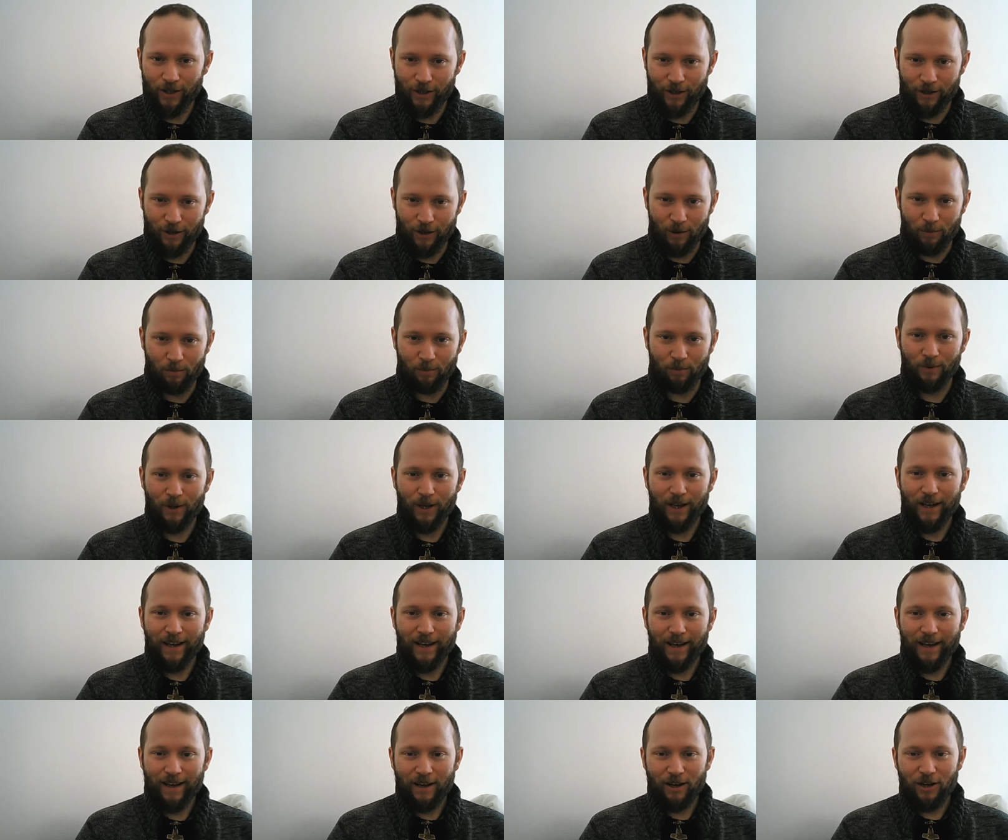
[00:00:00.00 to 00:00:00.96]
you know,
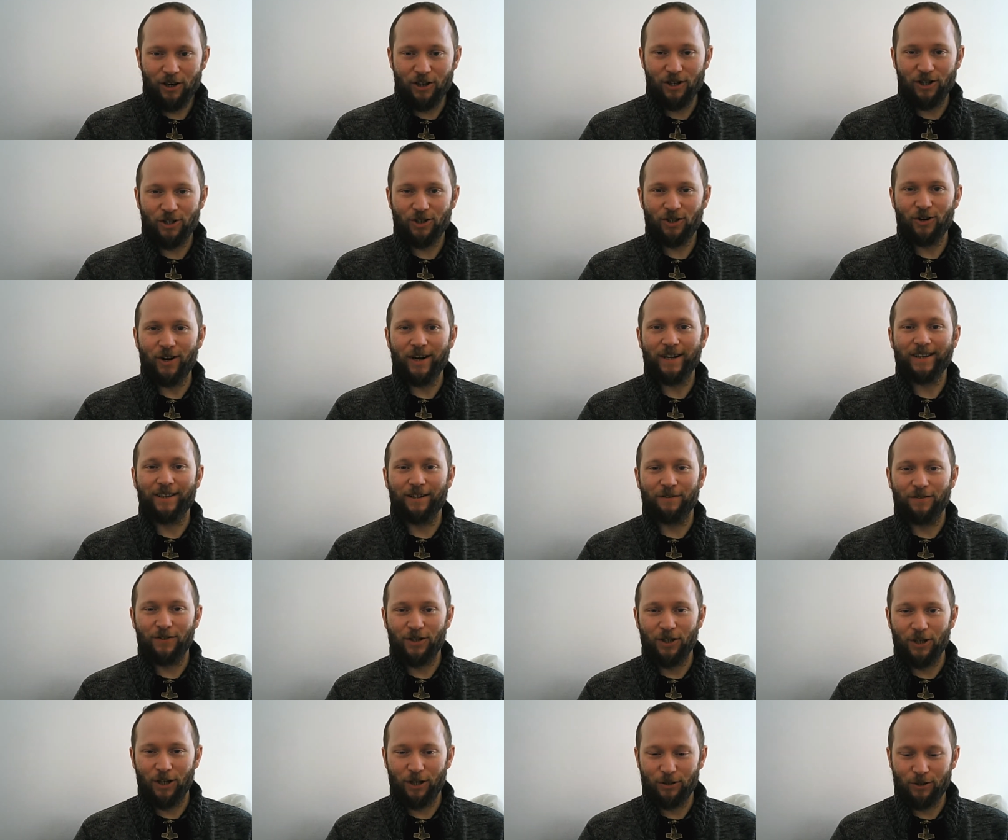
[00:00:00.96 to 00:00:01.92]
constructive
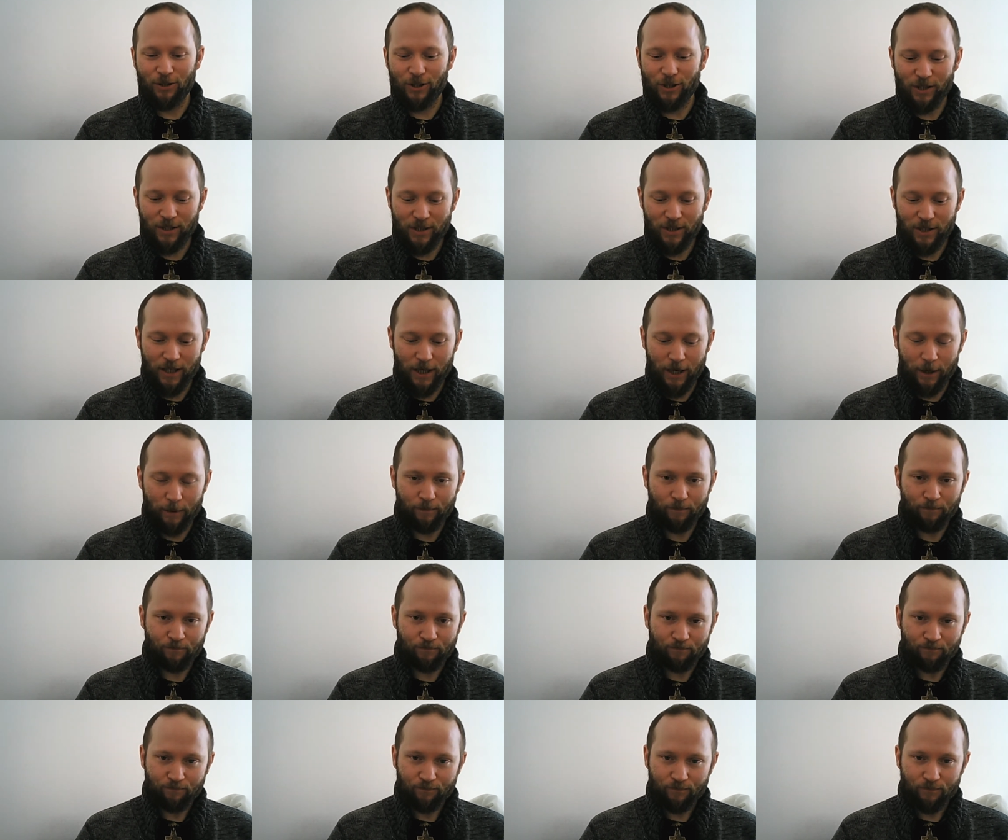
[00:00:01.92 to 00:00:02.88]
solutions. Um,
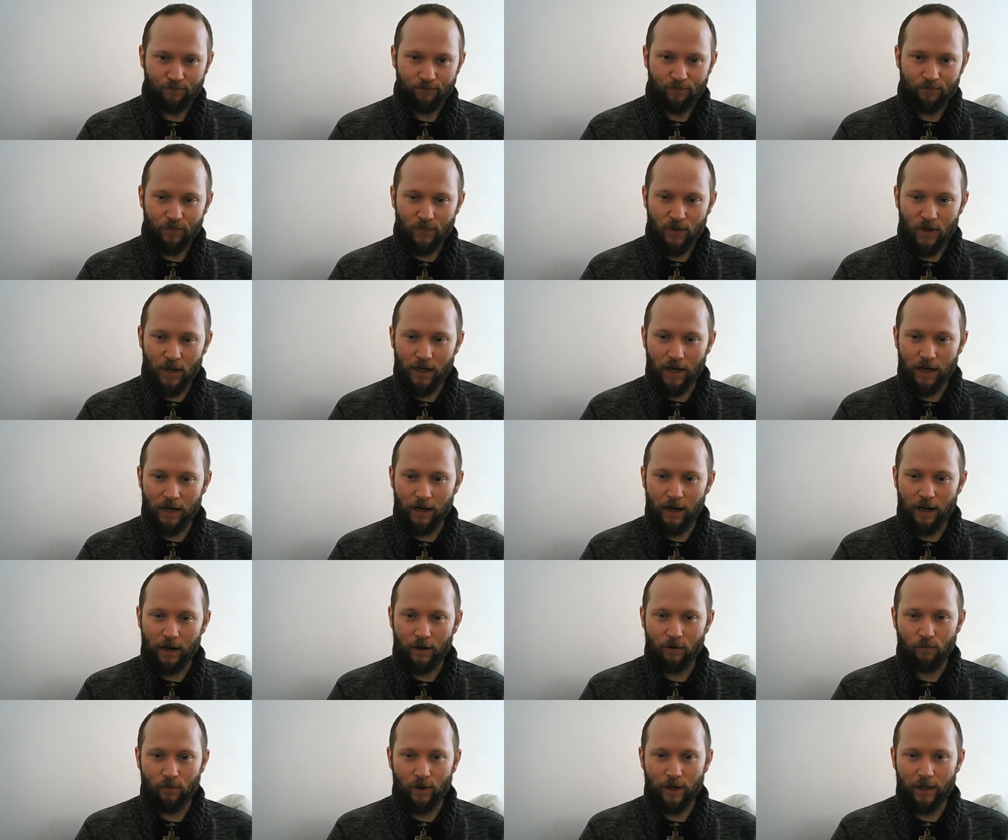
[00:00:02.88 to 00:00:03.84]

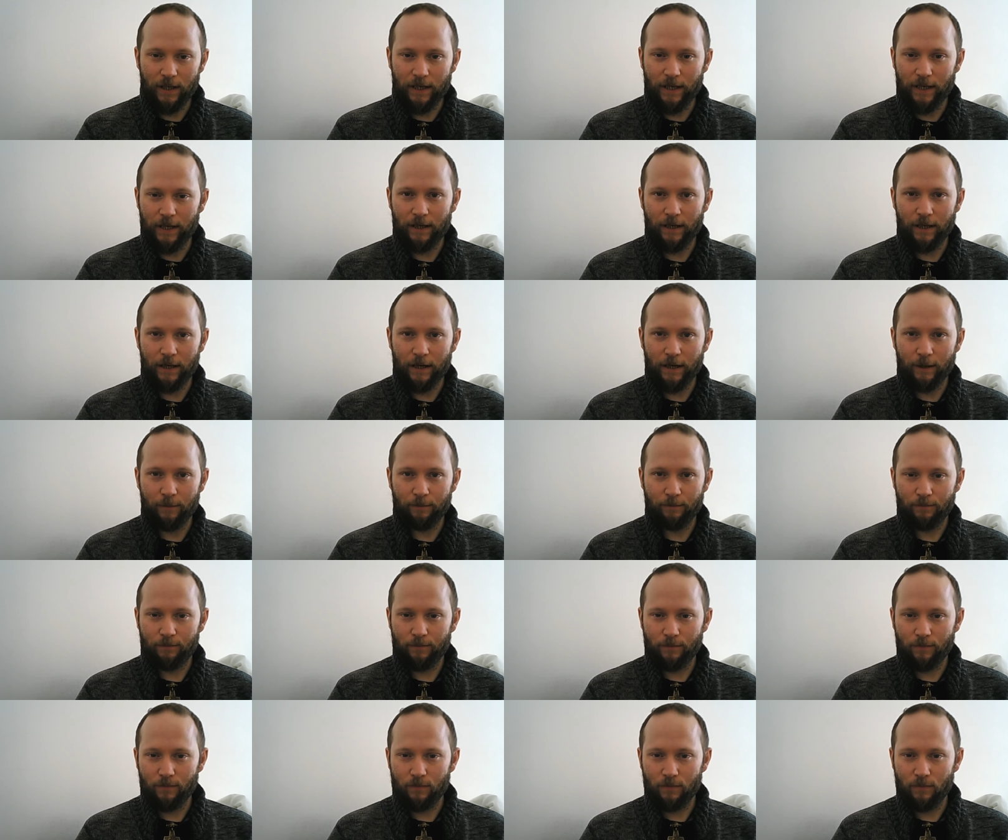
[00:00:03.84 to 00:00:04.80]
I, I, really uh,
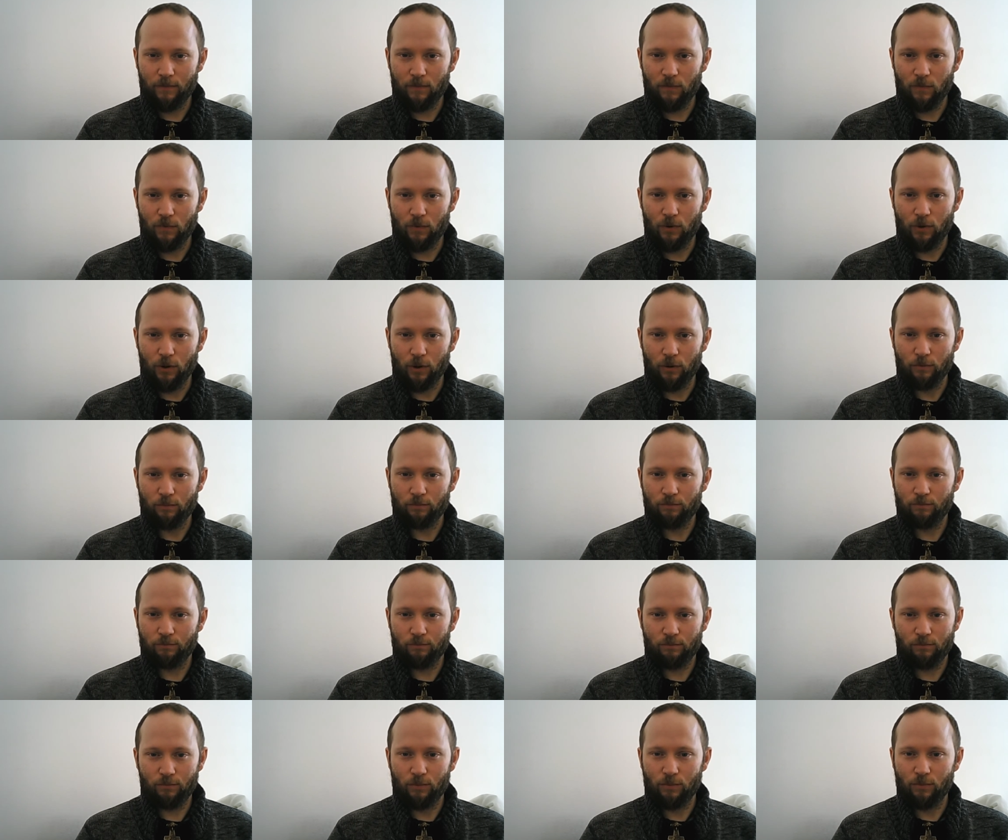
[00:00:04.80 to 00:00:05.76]
don't
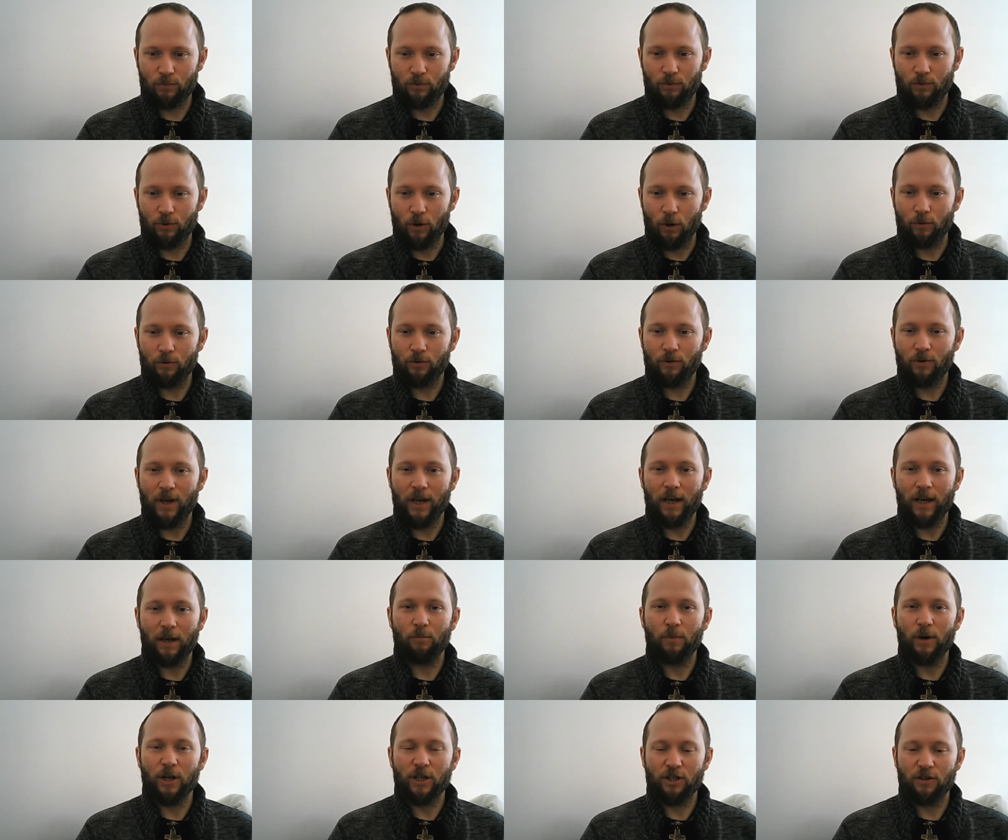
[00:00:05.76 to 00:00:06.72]
don't
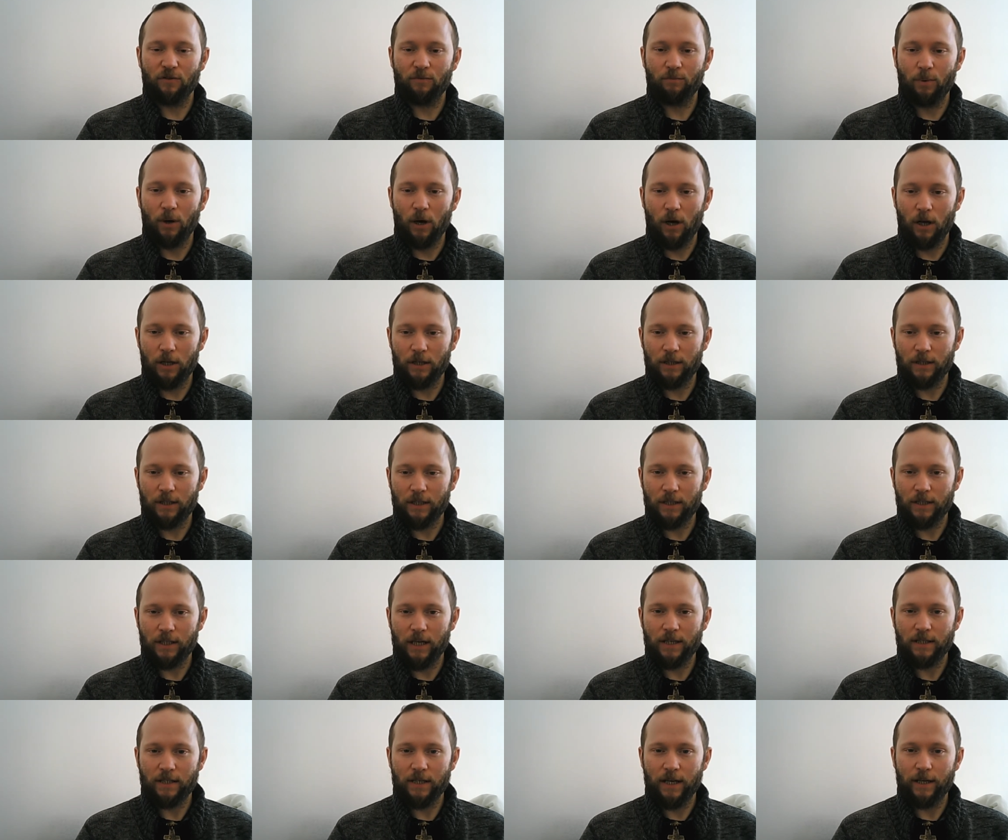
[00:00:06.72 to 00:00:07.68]
think much of politics
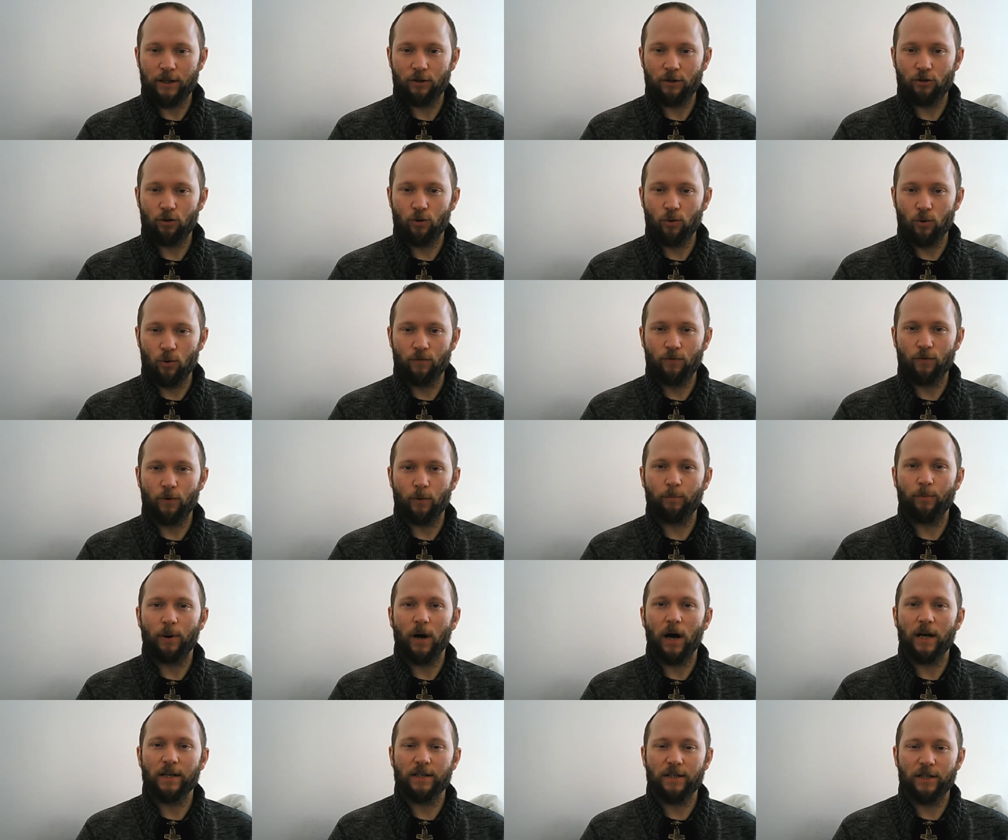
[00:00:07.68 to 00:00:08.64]
as a tool for
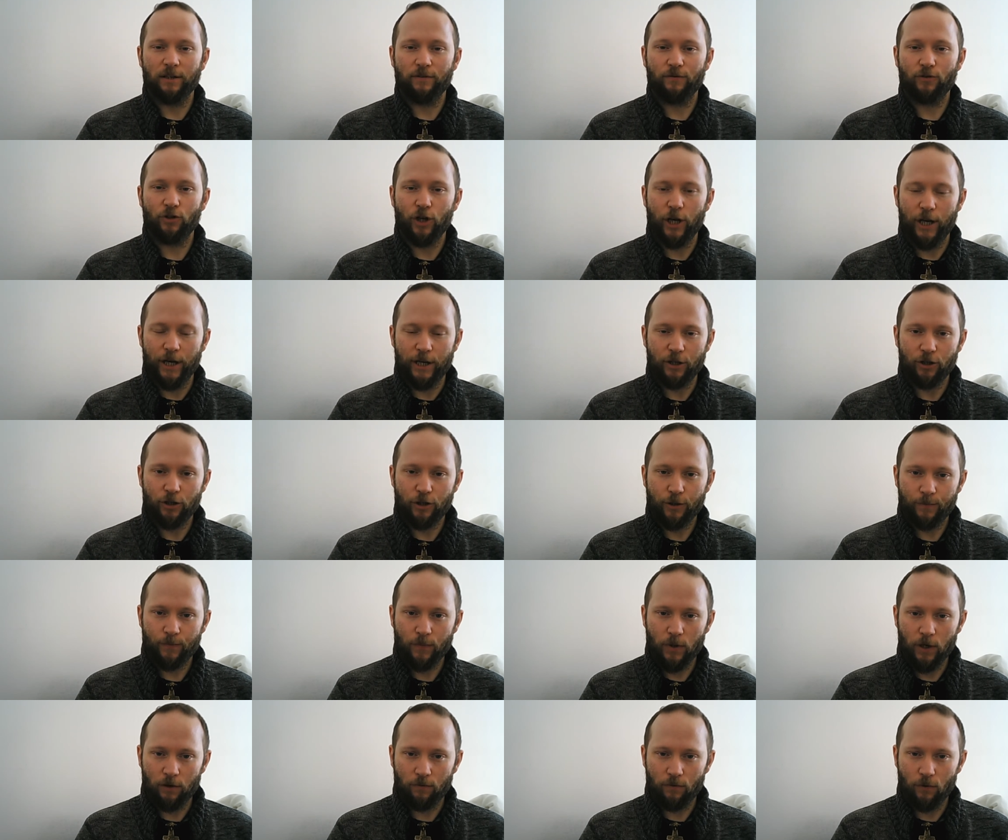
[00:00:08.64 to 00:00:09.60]
positive change.
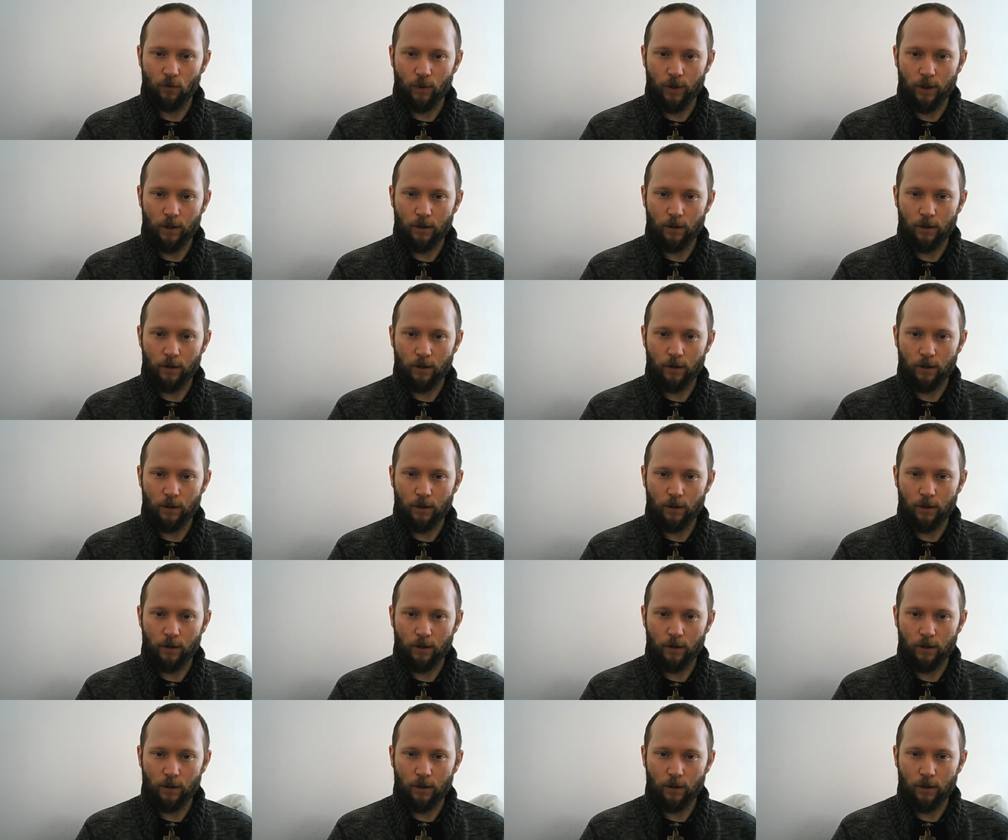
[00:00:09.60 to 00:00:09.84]
If you,